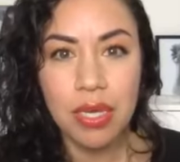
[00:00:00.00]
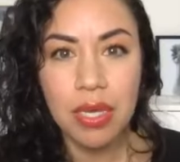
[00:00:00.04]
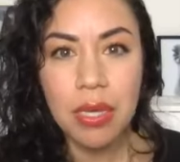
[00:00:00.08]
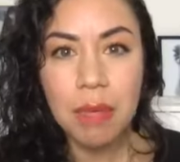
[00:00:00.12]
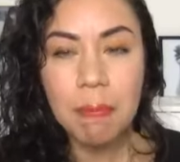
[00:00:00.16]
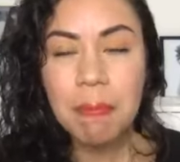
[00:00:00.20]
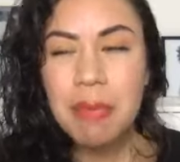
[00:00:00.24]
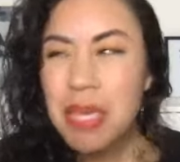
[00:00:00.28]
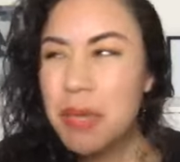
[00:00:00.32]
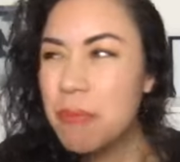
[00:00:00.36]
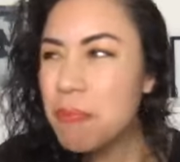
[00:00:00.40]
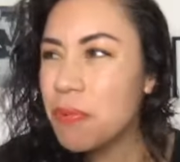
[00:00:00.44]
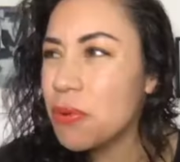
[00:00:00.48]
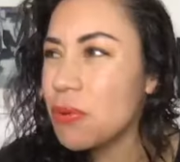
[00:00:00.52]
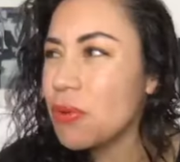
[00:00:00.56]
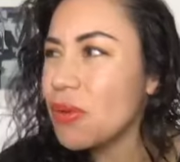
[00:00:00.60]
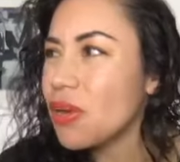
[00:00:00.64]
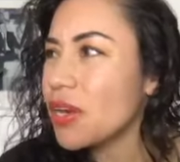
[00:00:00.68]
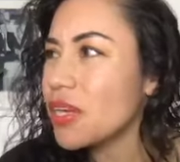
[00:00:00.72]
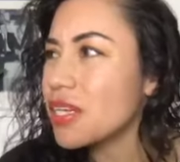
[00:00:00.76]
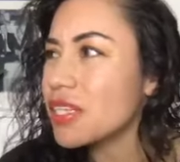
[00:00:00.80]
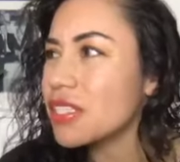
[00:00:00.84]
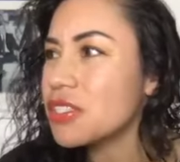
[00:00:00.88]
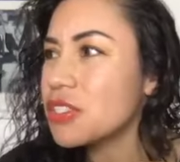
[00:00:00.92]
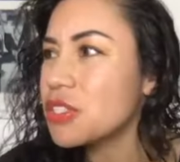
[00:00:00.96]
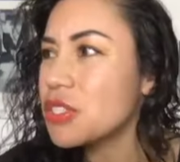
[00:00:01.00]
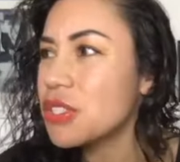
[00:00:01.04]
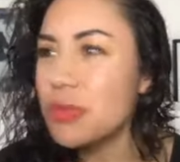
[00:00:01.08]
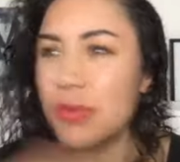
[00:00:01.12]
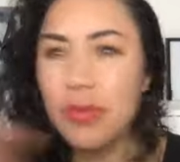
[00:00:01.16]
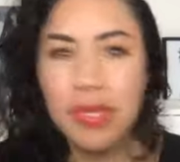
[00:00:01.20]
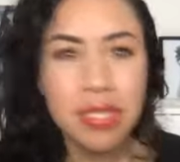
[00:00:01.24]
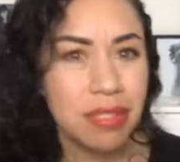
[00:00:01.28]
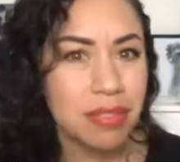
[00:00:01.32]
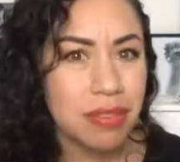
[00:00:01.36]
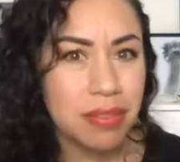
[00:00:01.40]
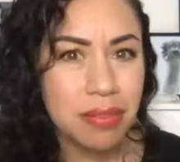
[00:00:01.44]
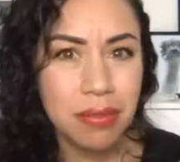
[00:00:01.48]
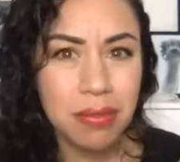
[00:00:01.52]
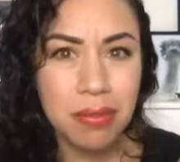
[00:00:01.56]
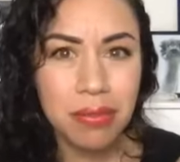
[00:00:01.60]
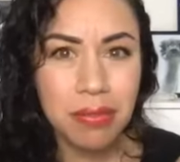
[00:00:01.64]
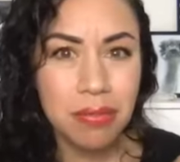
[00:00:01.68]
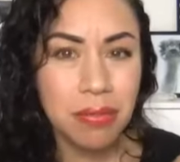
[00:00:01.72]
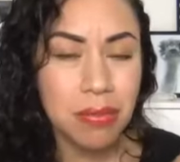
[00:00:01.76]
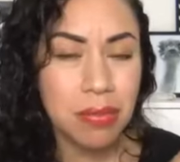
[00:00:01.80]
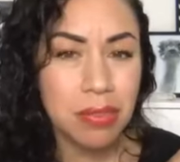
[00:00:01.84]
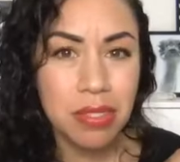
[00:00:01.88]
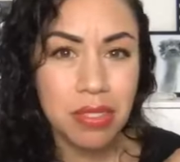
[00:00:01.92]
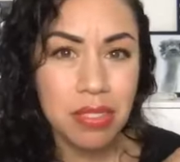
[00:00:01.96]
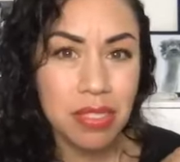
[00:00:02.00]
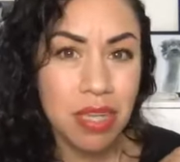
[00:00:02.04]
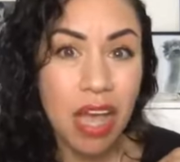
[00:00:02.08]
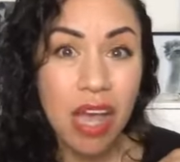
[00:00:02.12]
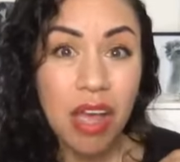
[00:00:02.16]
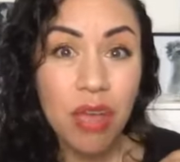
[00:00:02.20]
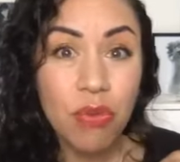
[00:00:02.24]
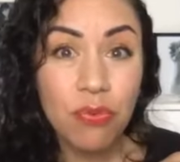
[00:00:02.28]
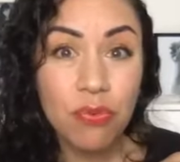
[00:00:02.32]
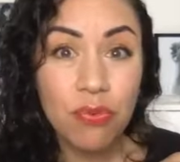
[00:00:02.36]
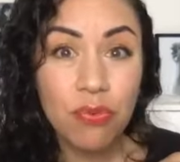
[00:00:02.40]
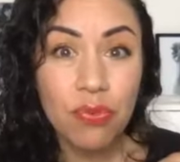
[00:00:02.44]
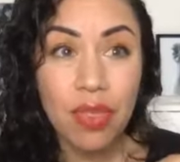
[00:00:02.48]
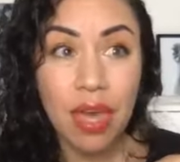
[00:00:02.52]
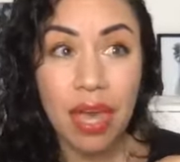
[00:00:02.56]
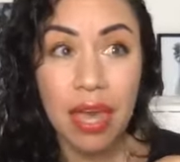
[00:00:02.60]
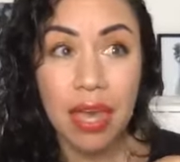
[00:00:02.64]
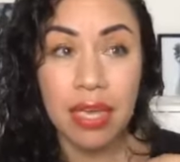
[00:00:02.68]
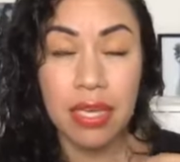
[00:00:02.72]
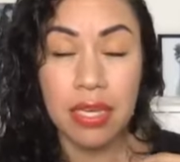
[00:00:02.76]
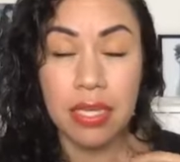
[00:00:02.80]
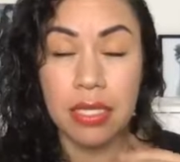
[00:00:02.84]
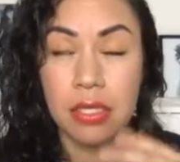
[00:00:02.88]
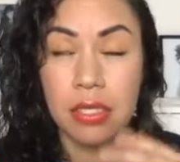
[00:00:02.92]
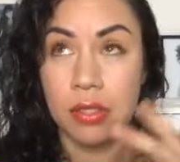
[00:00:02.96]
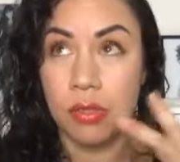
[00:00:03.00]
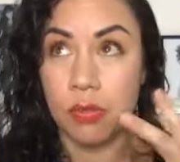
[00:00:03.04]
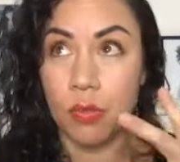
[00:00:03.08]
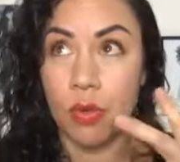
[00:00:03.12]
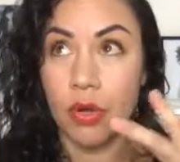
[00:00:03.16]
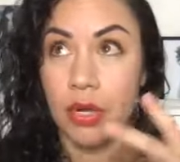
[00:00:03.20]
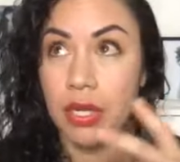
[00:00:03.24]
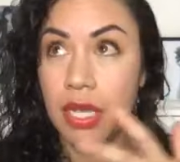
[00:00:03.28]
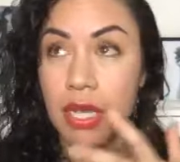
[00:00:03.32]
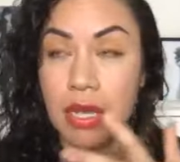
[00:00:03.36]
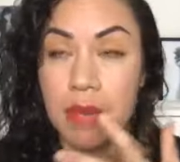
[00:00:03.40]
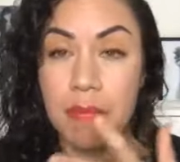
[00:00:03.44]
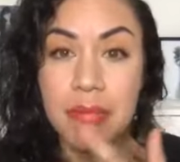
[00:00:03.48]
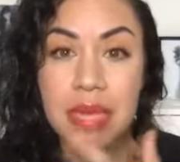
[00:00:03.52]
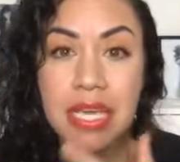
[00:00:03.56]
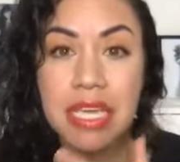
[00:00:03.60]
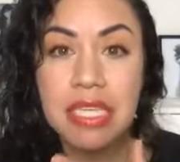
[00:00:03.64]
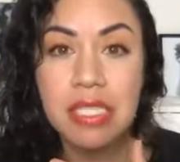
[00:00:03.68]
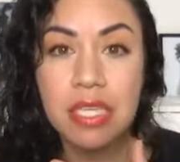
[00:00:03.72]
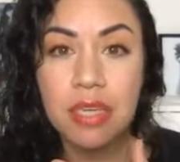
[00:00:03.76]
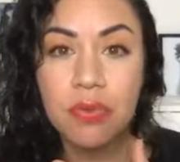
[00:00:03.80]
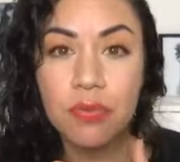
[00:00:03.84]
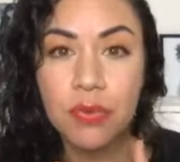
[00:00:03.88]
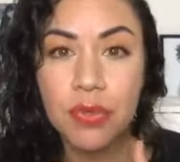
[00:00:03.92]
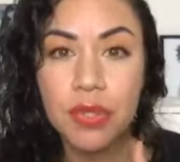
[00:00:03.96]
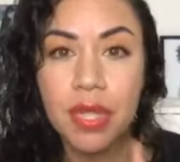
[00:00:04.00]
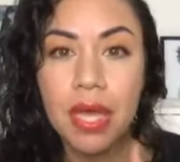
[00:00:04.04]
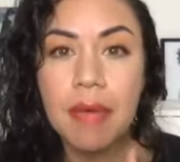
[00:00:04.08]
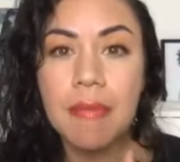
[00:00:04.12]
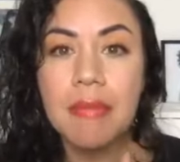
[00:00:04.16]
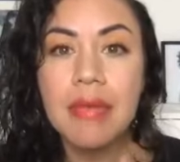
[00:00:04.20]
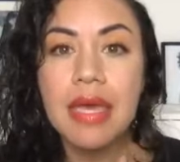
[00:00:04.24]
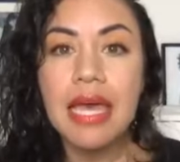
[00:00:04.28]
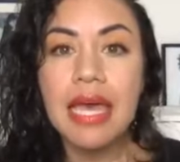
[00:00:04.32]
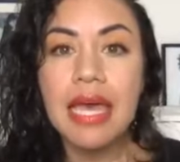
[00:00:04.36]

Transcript: People are doing stuff that is working amazing for them,